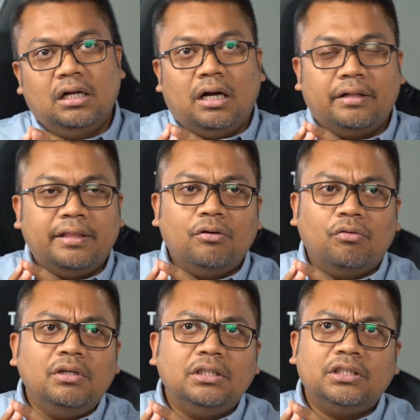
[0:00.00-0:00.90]
I think
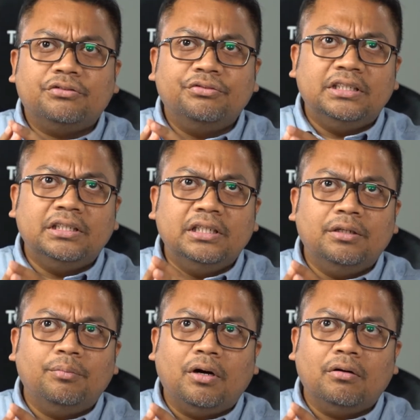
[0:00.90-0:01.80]
only just recently,
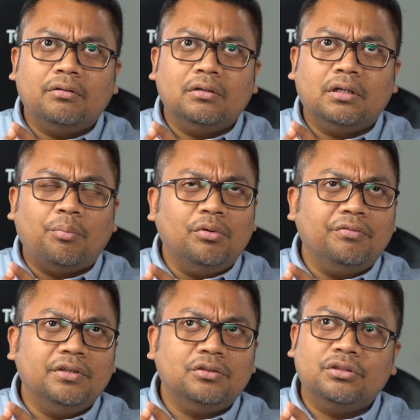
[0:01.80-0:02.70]
about a couple
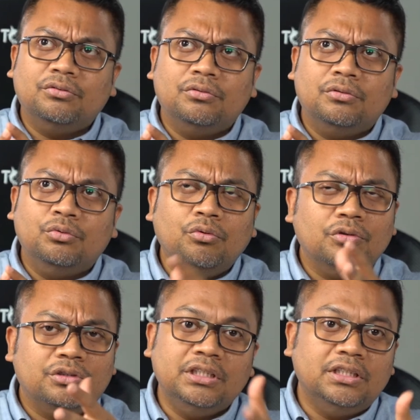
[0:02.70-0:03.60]
of years or 2 or
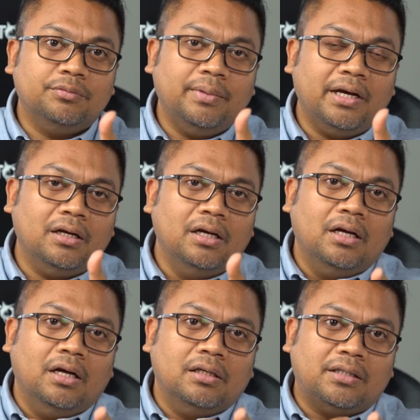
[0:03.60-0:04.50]
3 years back,
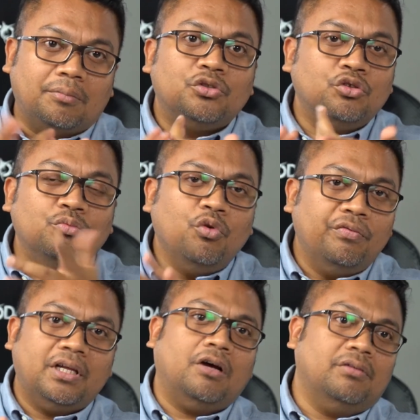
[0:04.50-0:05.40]
Samsung
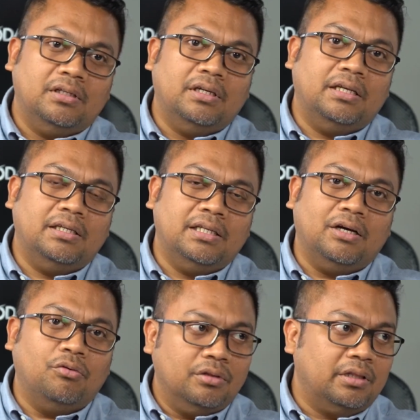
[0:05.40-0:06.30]
moved out and did
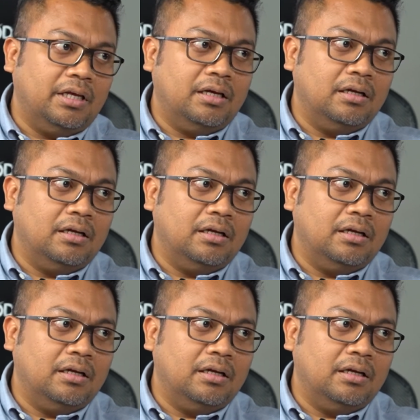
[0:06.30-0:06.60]
their own thing.